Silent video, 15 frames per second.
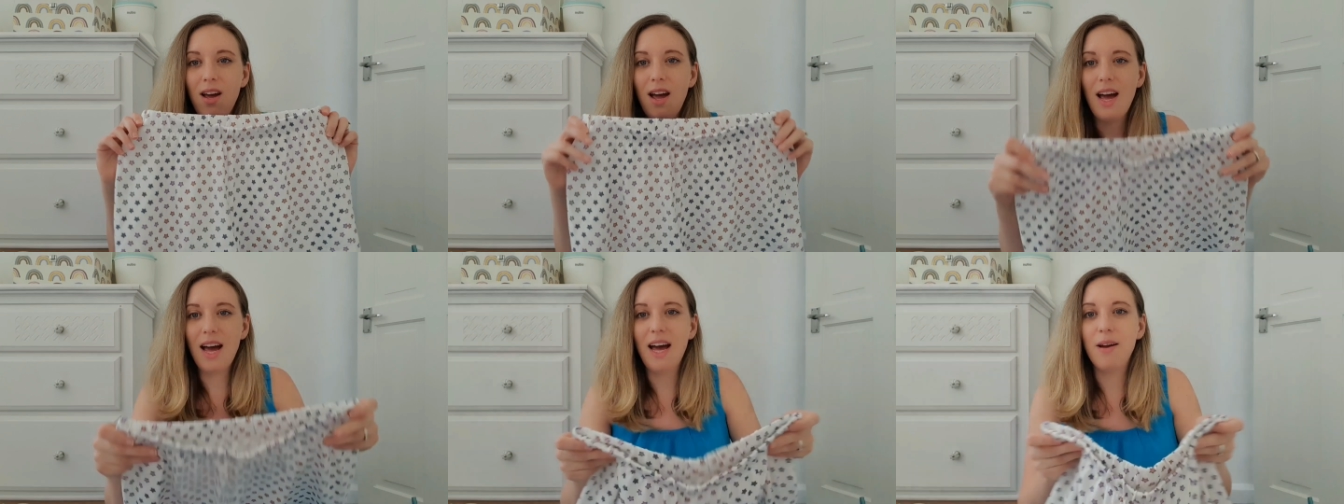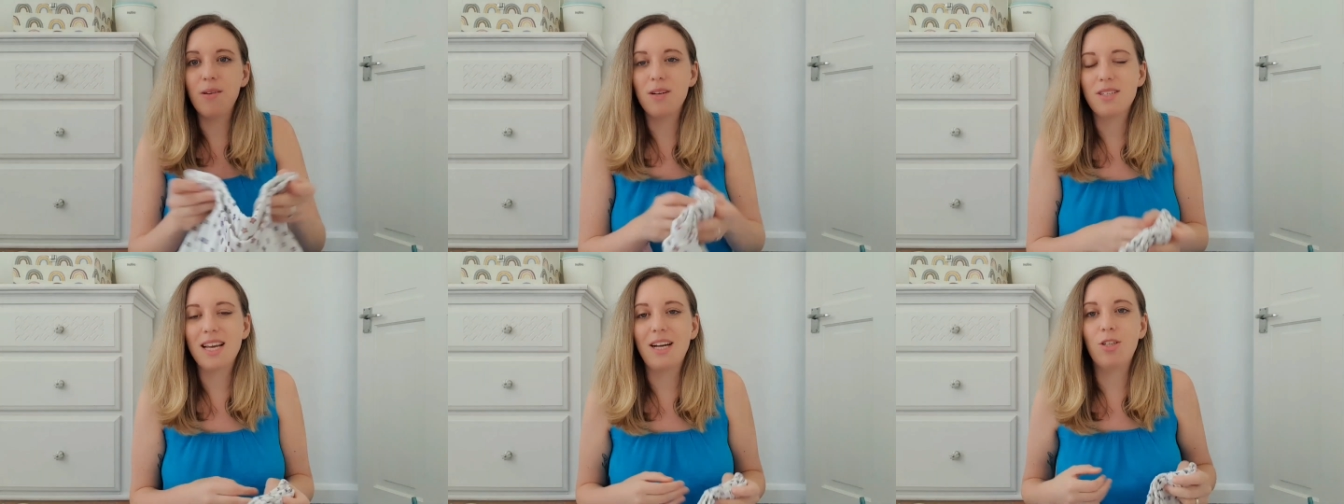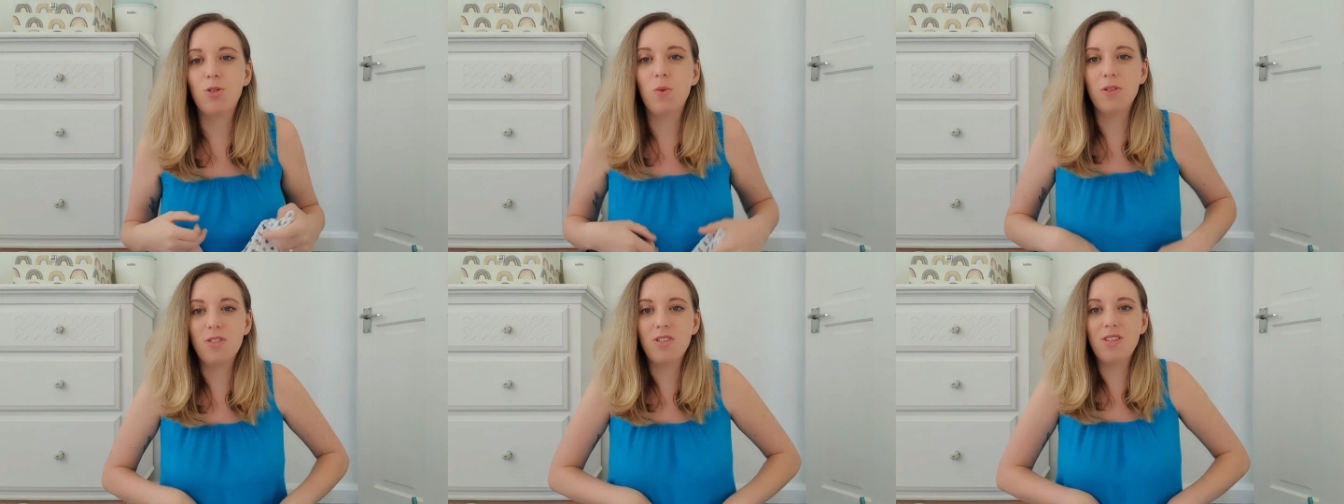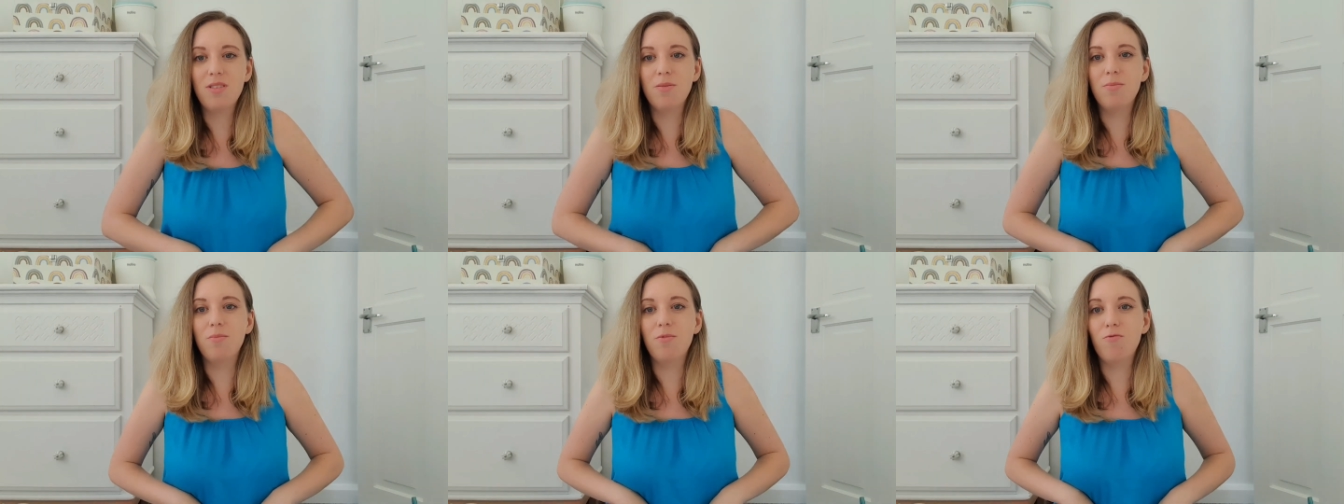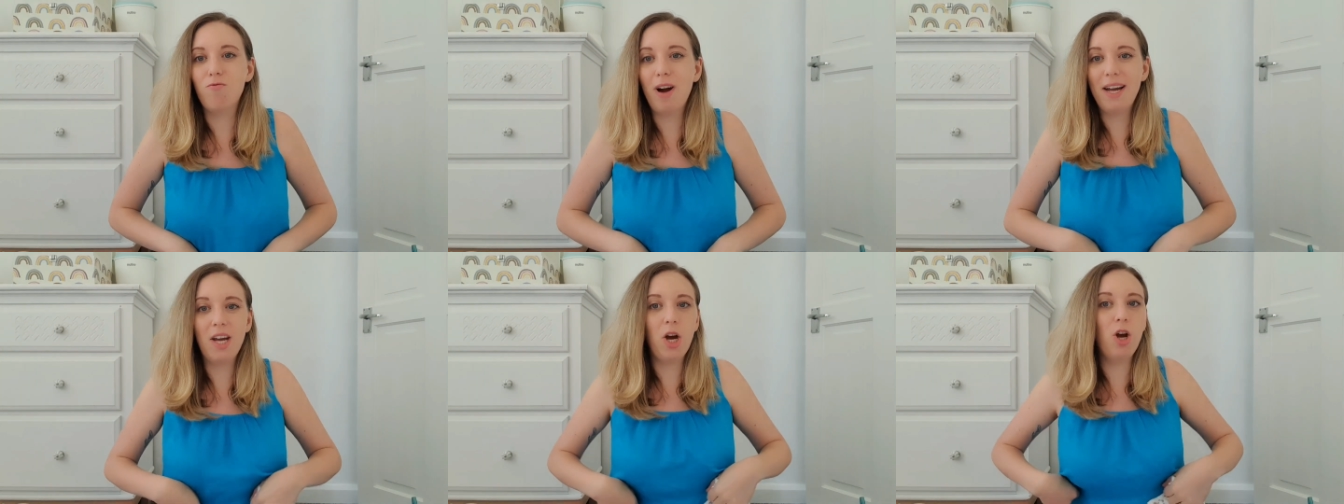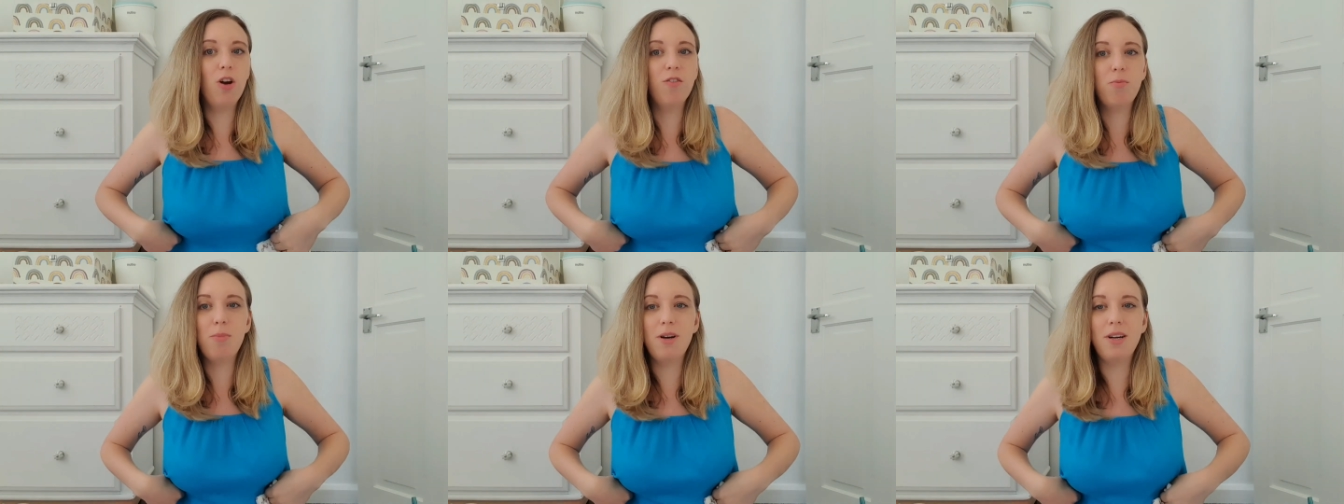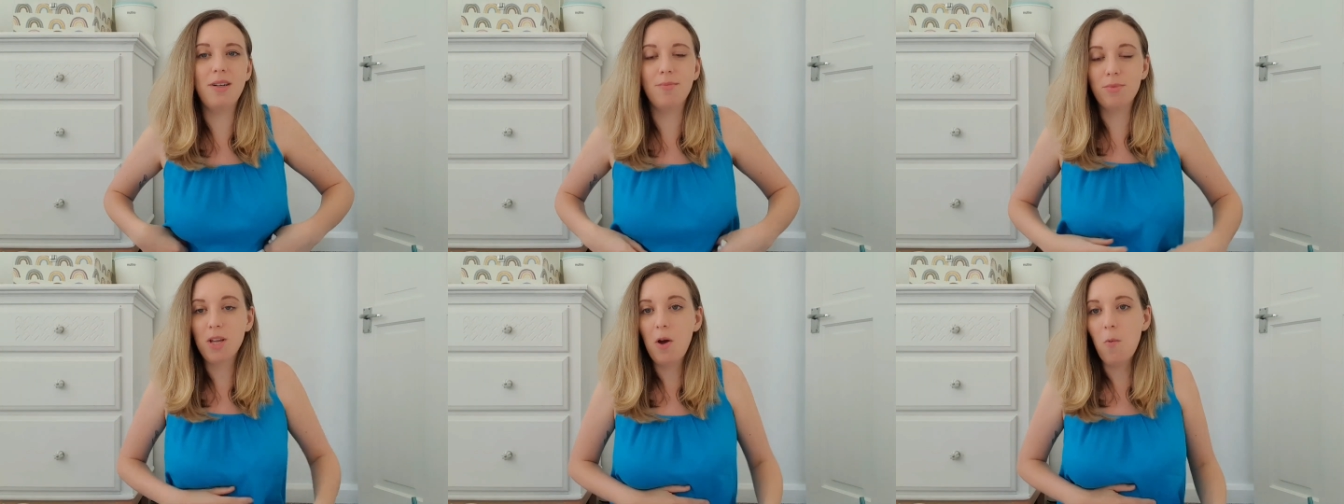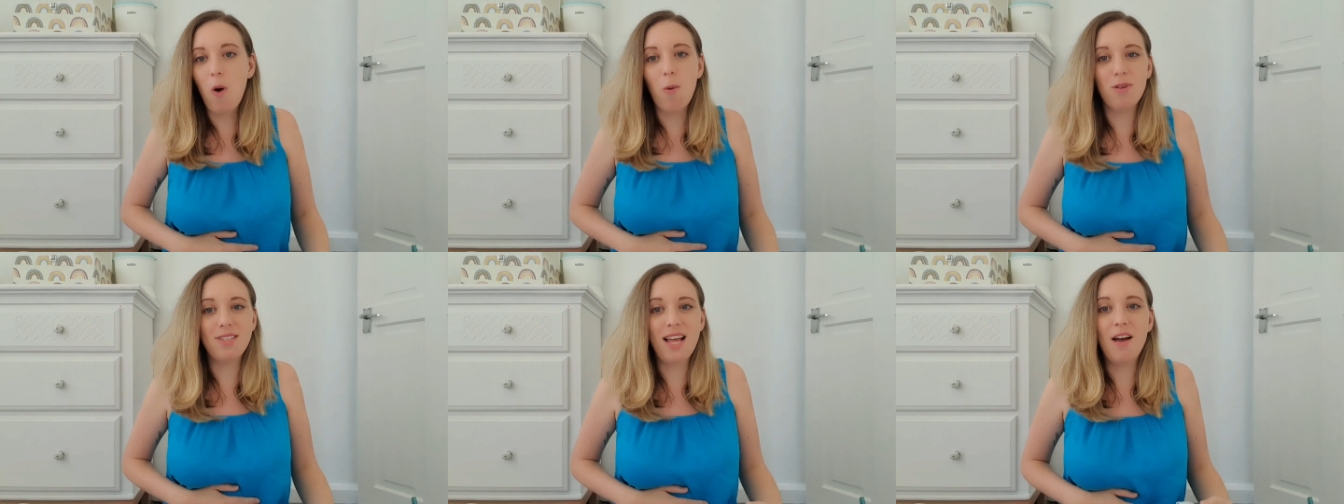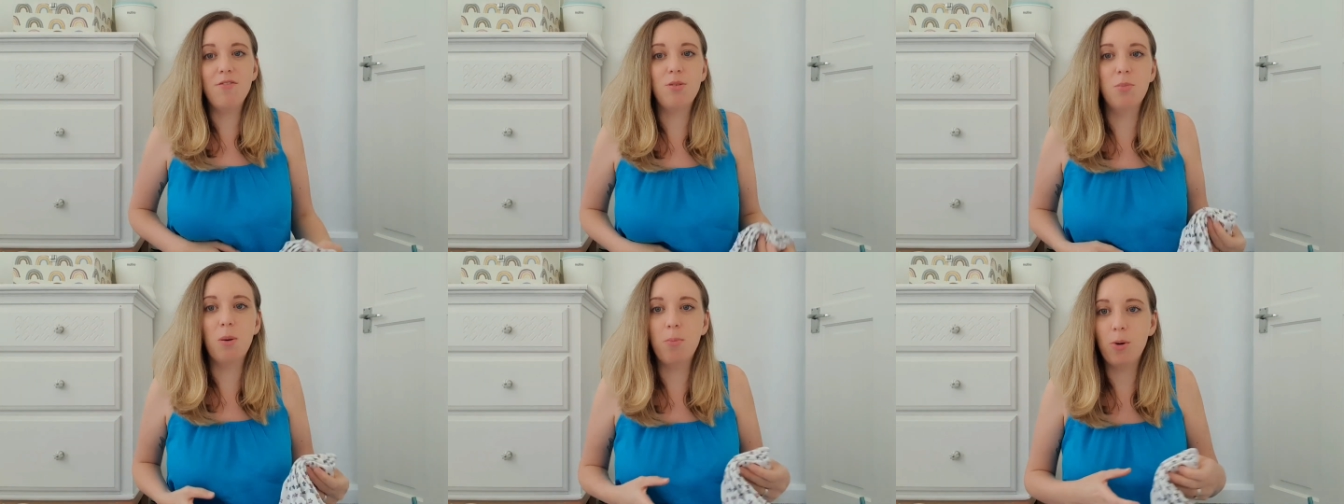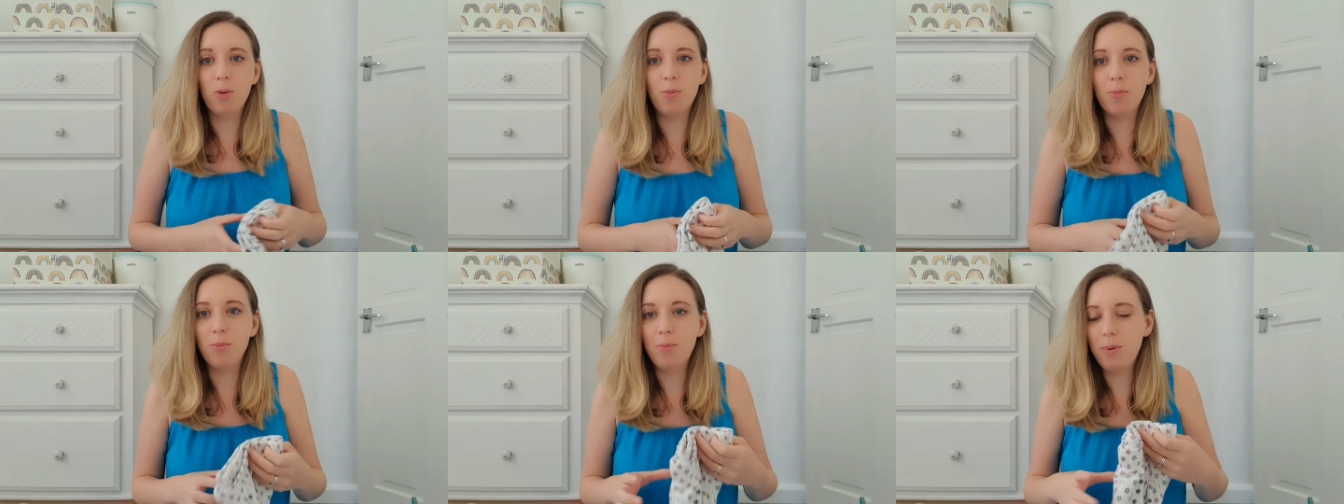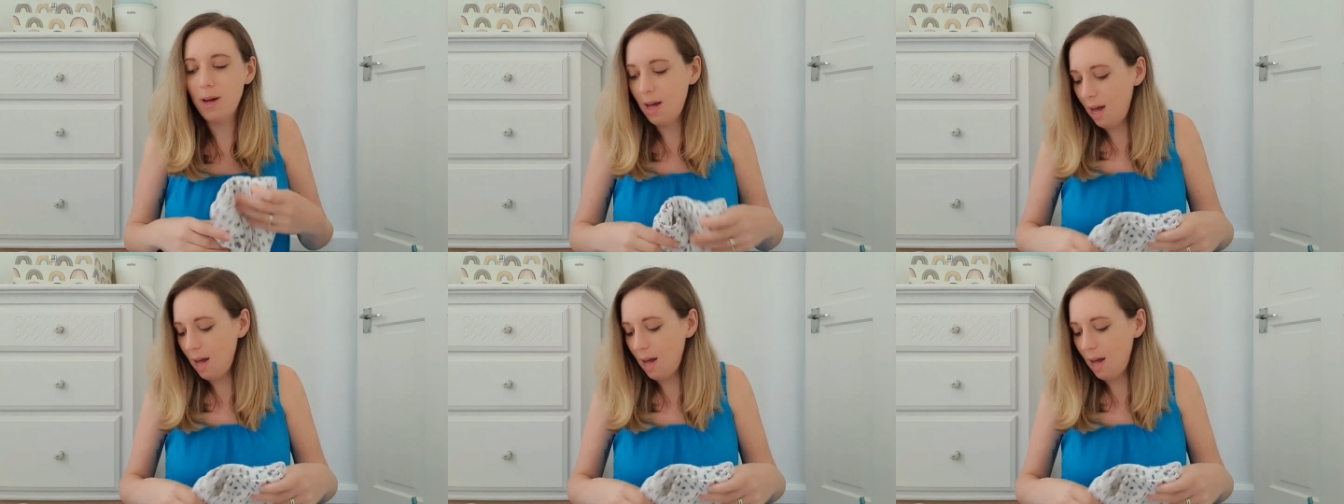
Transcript: because I just wanted them right over my, what was left of my bump,